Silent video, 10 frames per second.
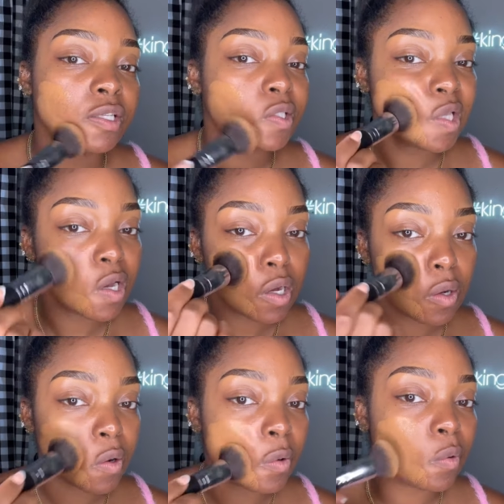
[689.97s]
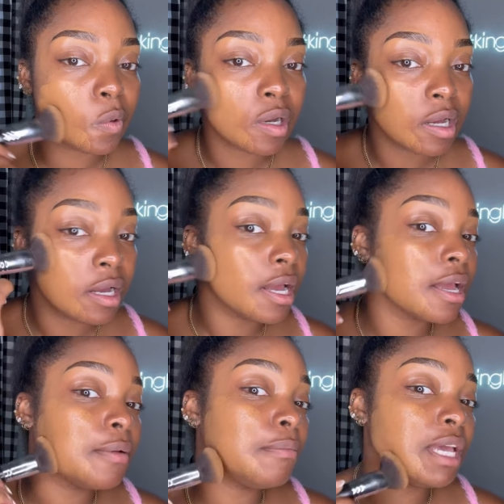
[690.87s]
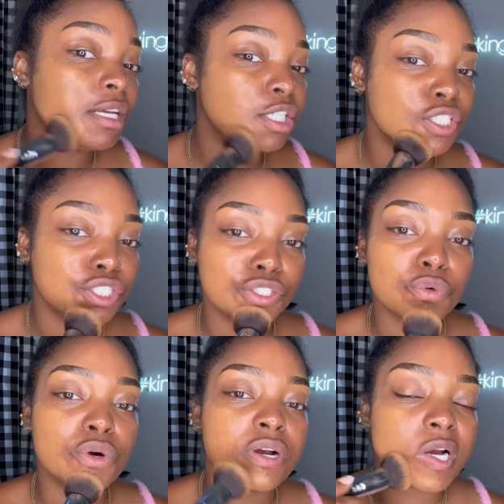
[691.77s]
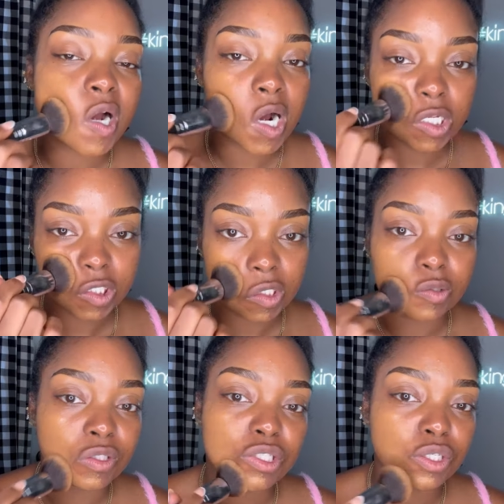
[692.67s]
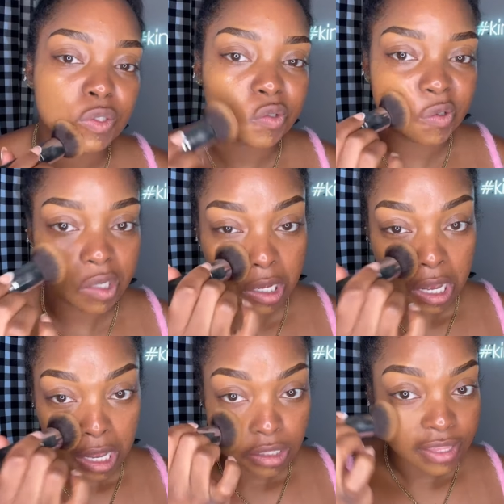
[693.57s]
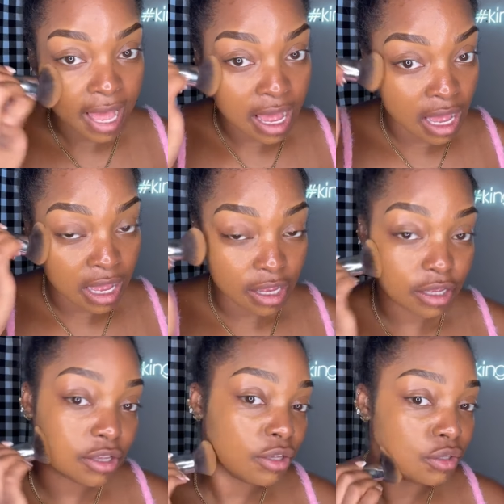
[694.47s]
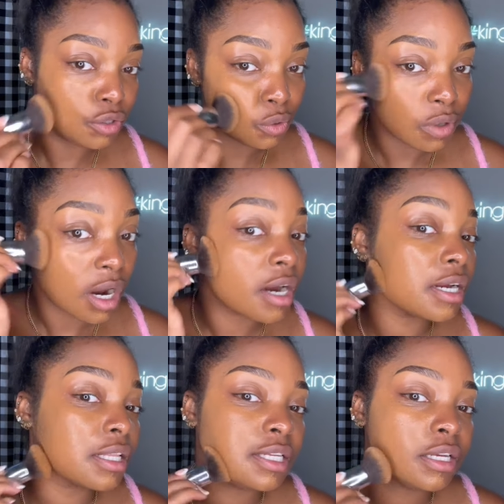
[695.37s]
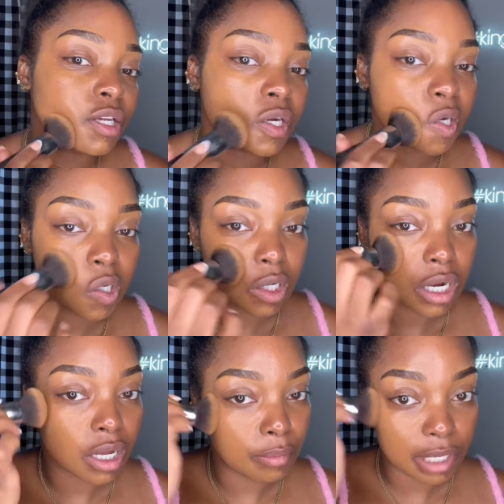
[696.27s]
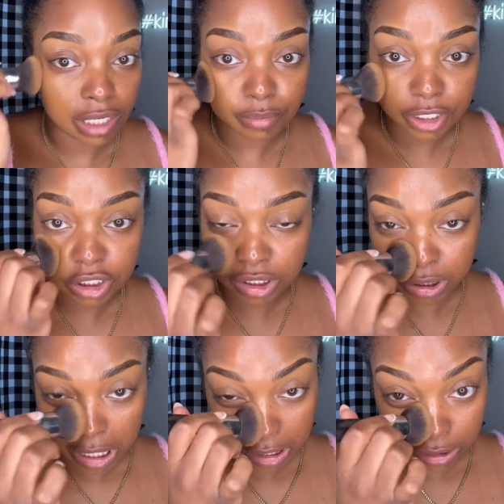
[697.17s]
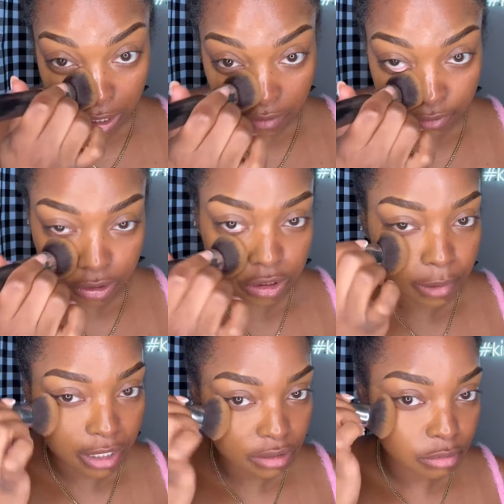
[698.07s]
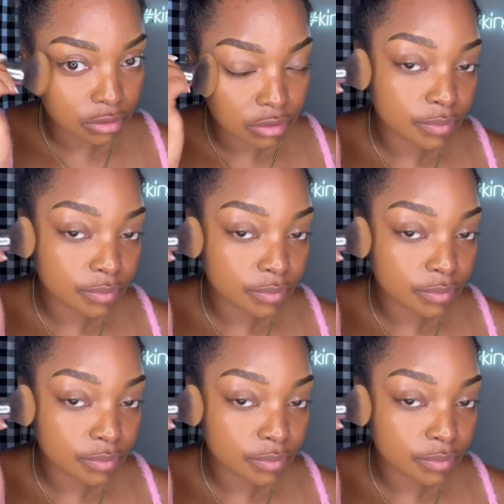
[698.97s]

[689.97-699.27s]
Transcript: So make sure also too that you are cleaning your makeup brushes as often as possible,